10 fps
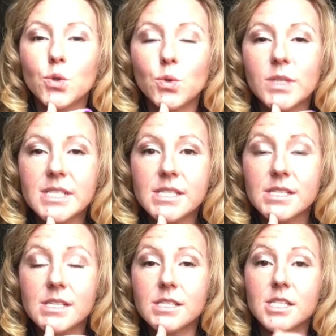who
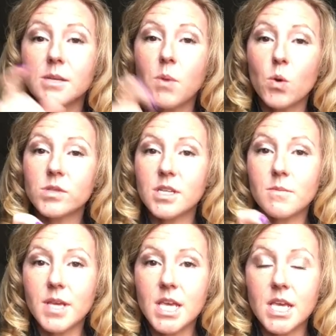is supposed to
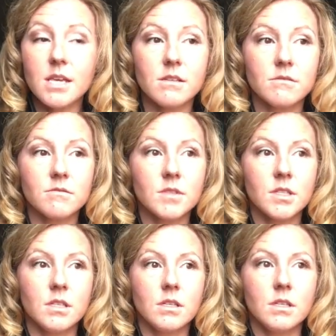be
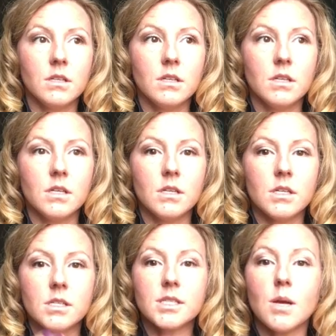
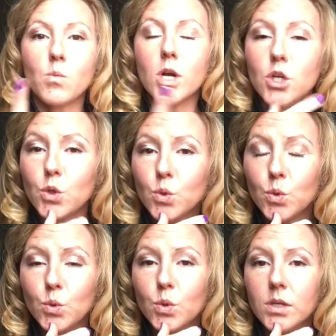someone
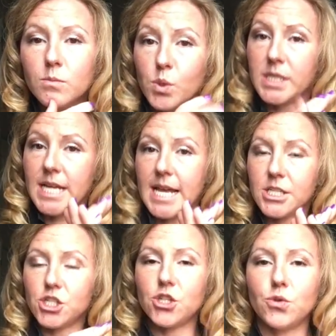who
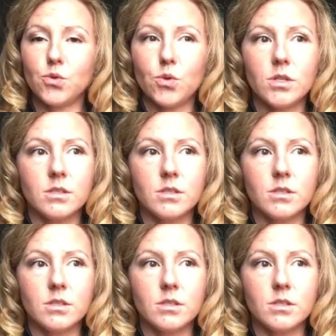protects you